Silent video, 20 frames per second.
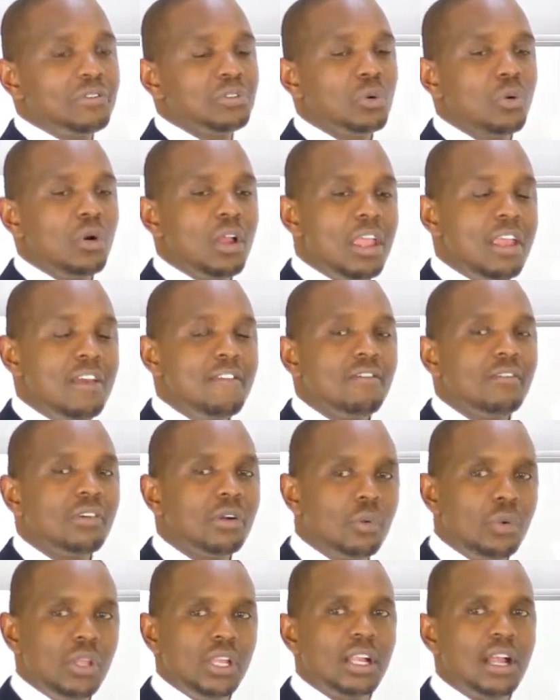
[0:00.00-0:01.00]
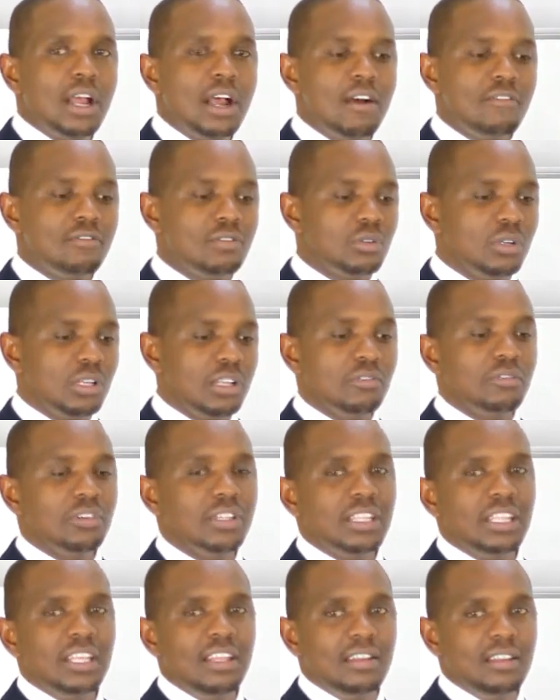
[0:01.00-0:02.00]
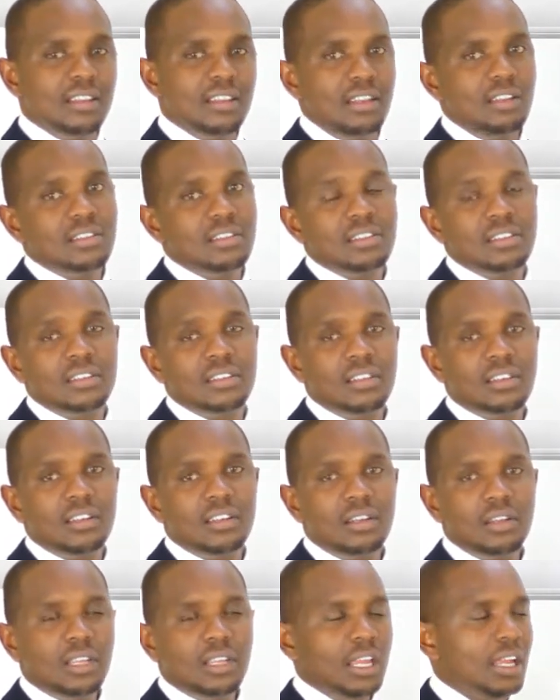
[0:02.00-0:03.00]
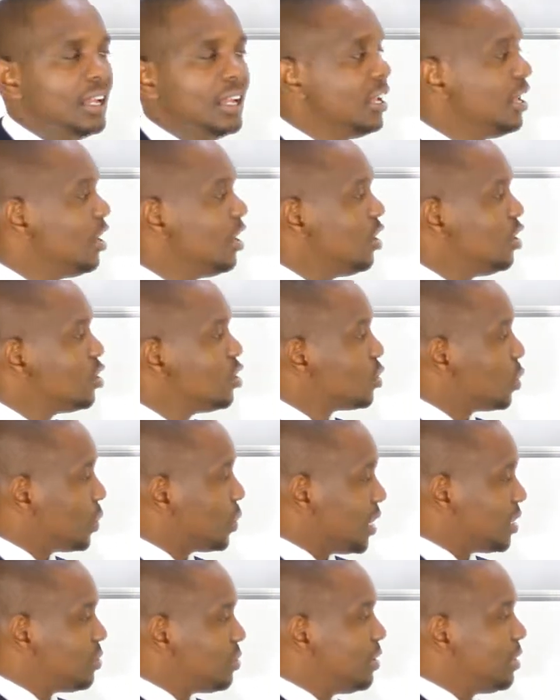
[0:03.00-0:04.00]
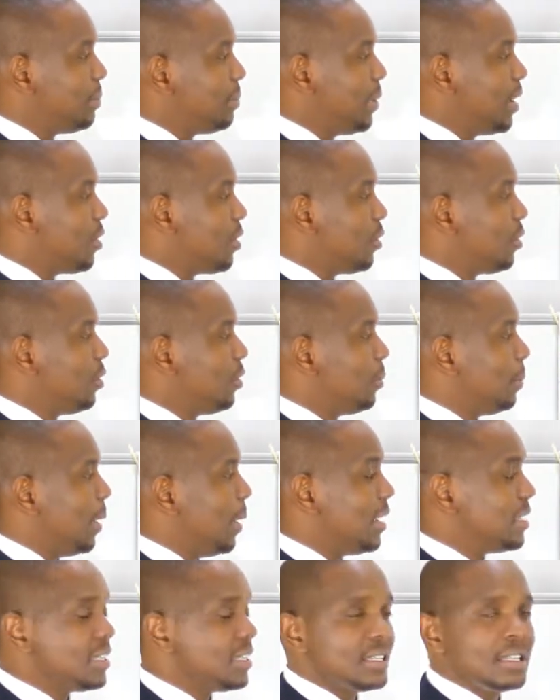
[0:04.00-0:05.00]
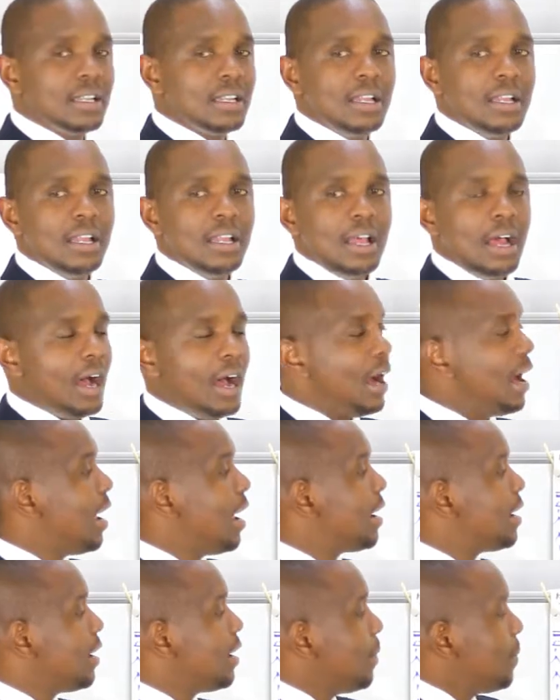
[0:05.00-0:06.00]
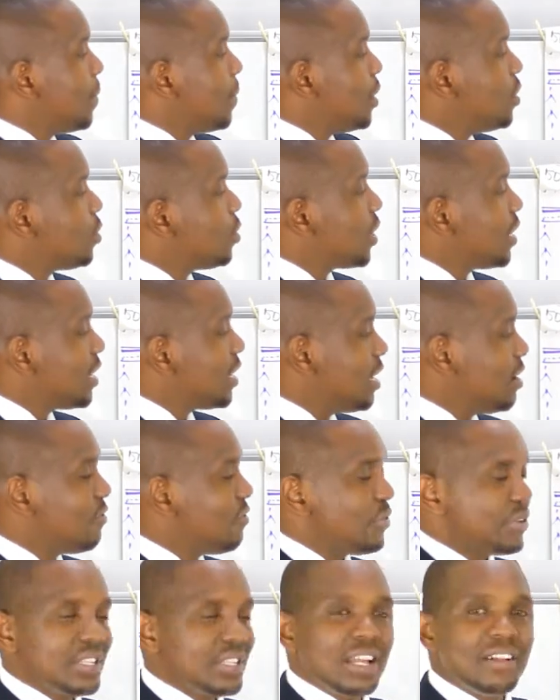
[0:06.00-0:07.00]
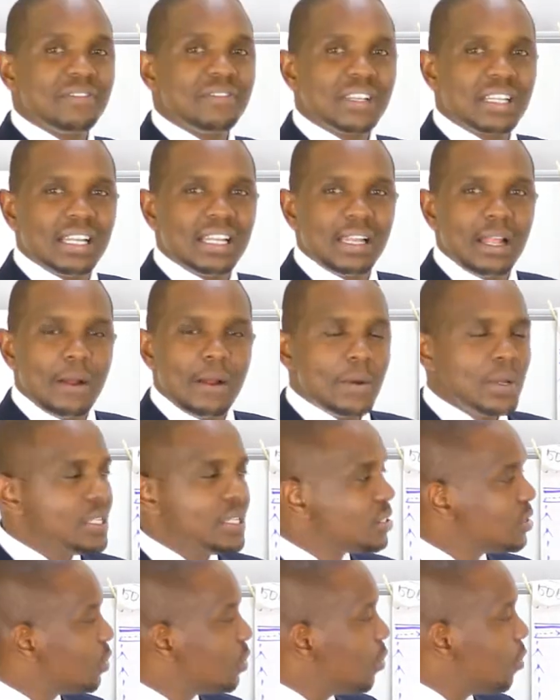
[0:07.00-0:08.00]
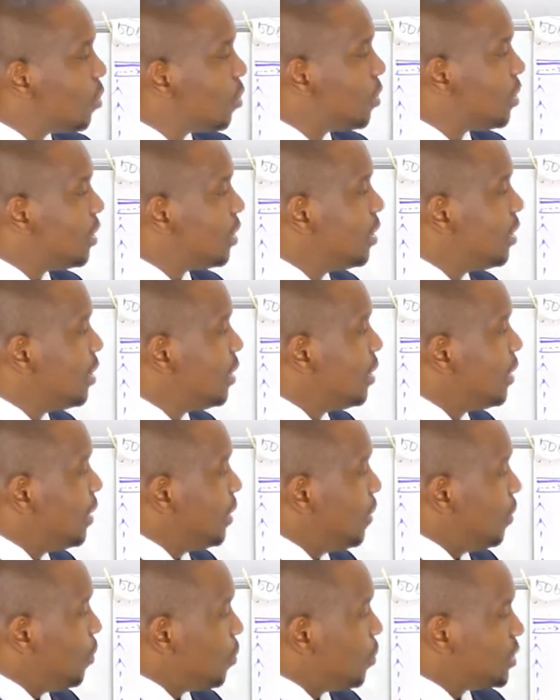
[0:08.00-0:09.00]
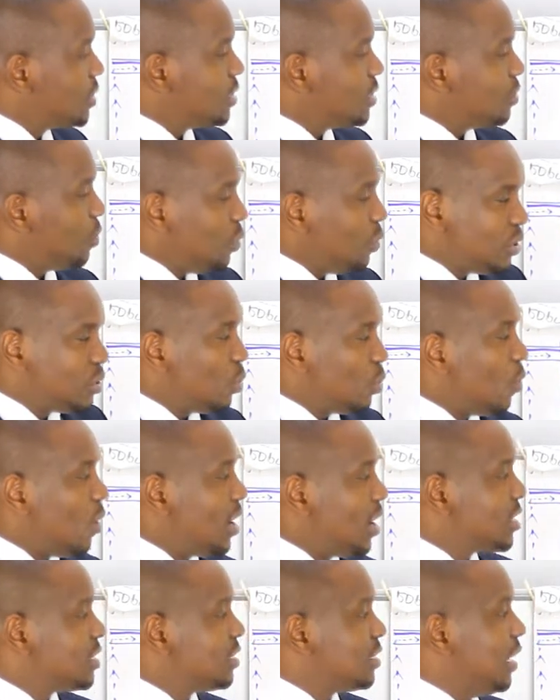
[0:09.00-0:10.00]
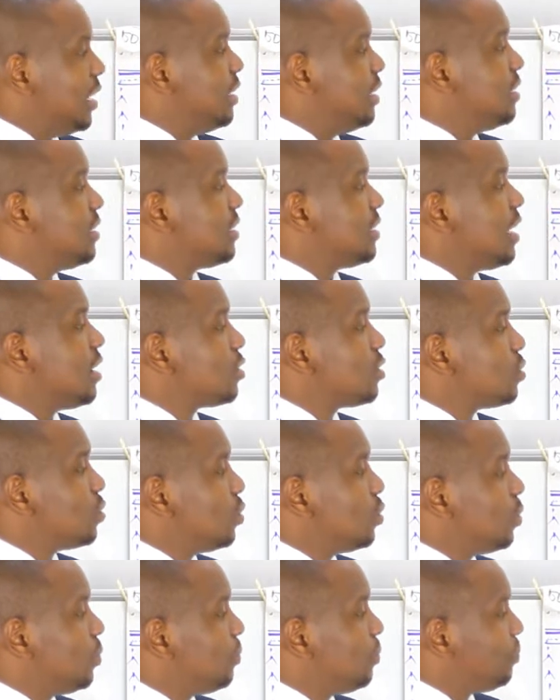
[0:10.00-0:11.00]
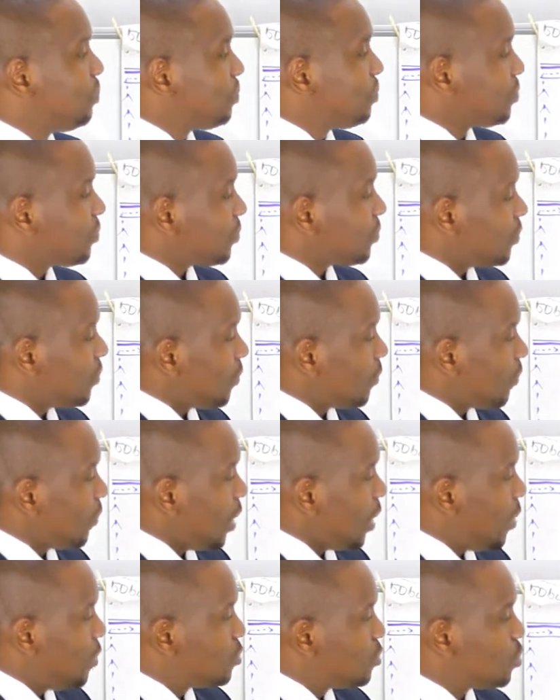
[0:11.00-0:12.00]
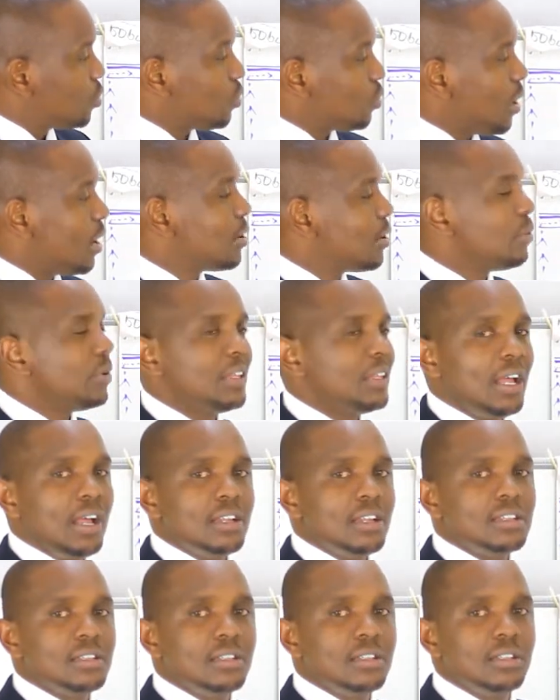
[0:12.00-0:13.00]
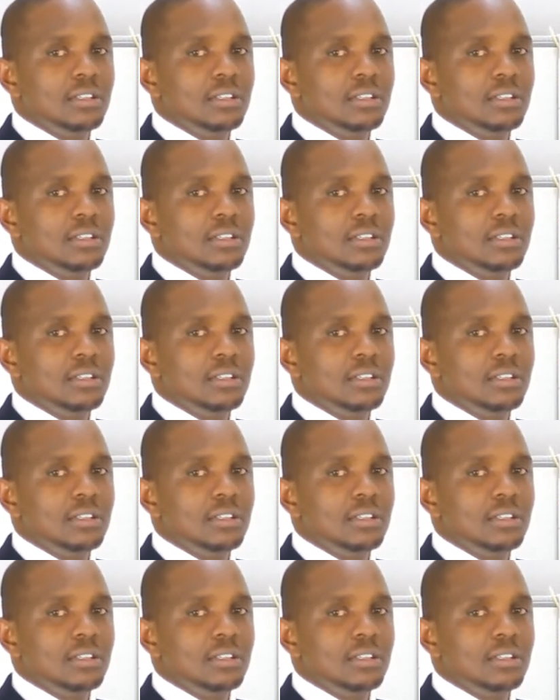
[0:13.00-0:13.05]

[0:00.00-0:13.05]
So every week I have to live within this. Okay, so that will depend on your budget. And you can give yourself an allowance or which works, and decide to run with that.